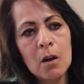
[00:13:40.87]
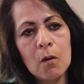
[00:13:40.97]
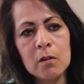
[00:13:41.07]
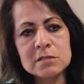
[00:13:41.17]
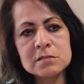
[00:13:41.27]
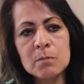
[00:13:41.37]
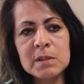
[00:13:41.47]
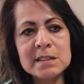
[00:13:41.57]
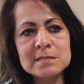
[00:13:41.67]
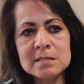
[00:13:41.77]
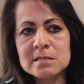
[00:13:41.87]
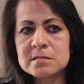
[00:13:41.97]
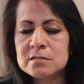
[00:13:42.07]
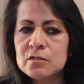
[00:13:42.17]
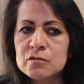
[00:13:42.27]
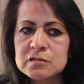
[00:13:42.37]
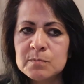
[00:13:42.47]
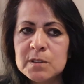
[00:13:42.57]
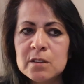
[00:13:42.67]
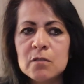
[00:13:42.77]
Or if somebody says, excuse
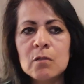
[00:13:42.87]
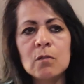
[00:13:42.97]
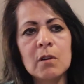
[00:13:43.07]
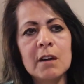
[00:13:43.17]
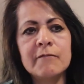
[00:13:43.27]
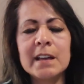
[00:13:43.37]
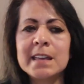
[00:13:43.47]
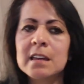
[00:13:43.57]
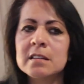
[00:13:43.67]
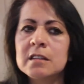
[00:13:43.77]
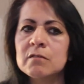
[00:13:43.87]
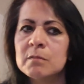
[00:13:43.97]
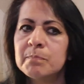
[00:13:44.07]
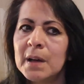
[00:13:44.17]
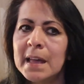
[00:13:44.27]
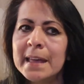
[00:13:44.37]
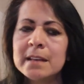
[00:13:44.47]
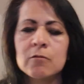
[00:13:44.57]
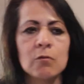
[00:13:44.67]
me, or if I can't hear a bike,